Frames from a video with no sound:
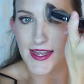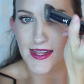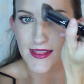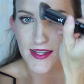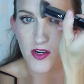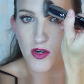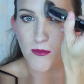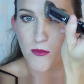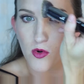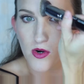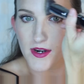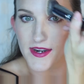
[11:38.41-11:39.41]
a little
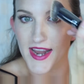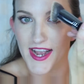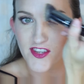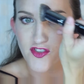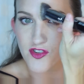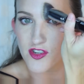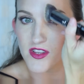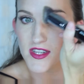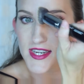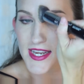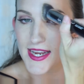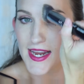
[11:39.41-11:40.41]
more natural
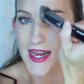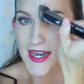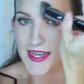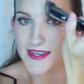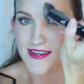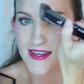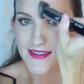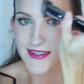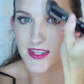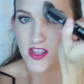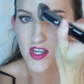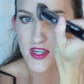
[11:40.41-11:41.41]
looking and it
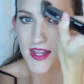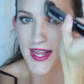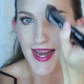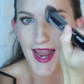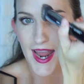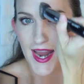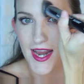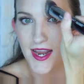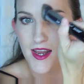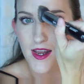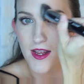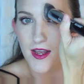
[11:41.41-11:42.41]
doesn't look like, hey,